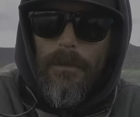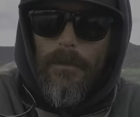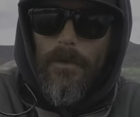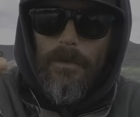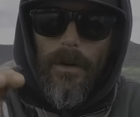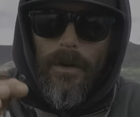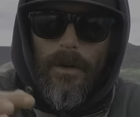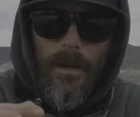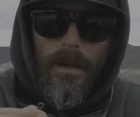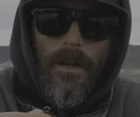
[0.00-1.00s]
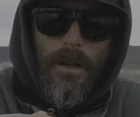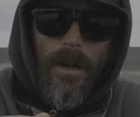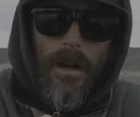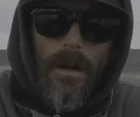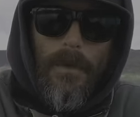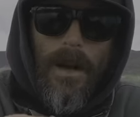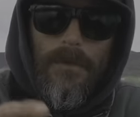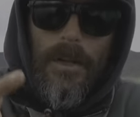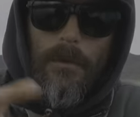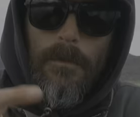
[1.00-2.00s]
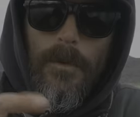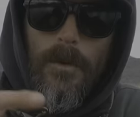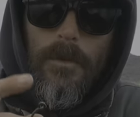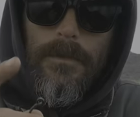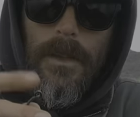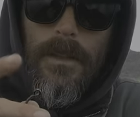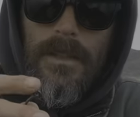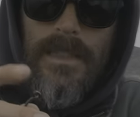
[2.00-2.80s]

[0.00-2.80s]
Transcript: the most part. I've already removed the